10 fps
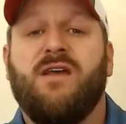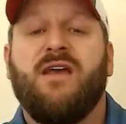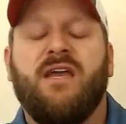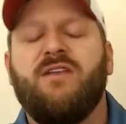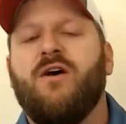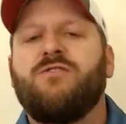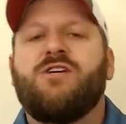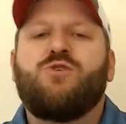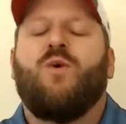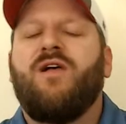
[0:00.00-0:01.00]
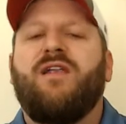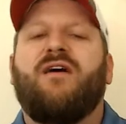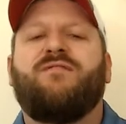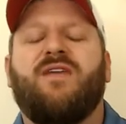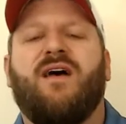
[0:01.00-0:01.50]
He knows us well
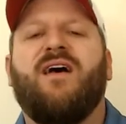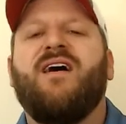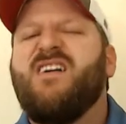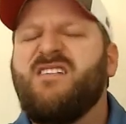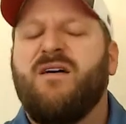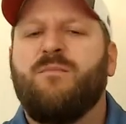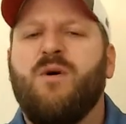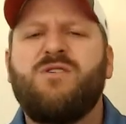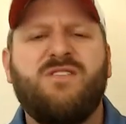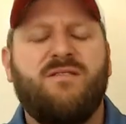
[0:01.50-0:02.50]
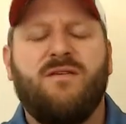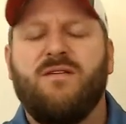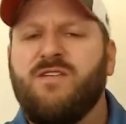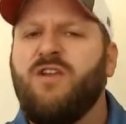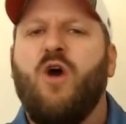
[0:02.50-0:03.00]
enough to most
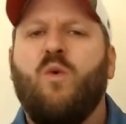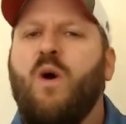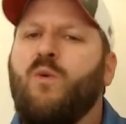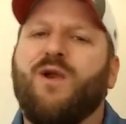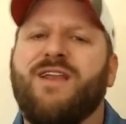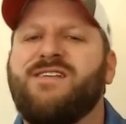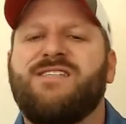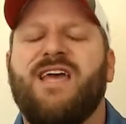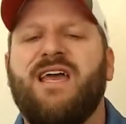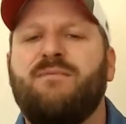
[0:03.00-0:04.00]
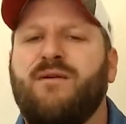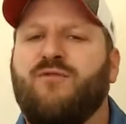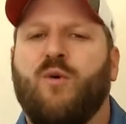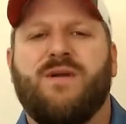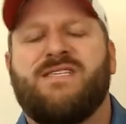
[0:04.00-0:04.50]
to know what we're going to say
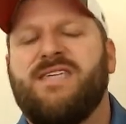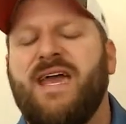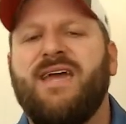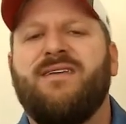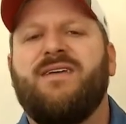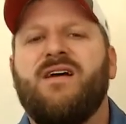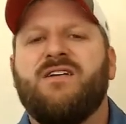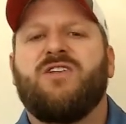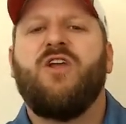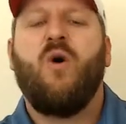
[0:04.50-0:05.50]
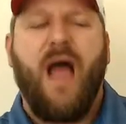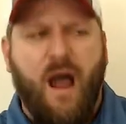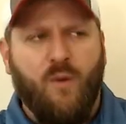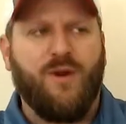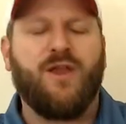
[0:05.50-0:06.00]
before we say it, to know
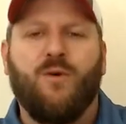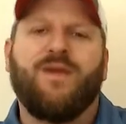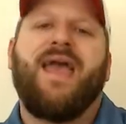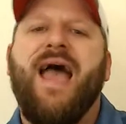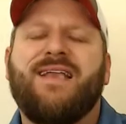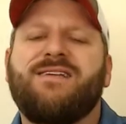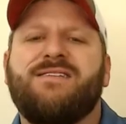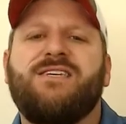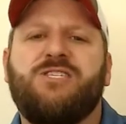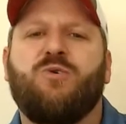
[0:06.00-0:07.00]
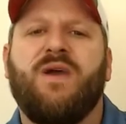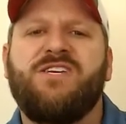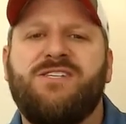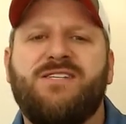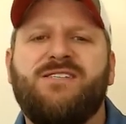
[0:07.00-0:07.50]
how we're going to react in
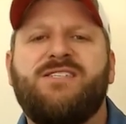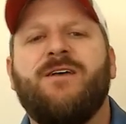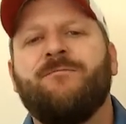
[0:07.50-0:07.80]
situations.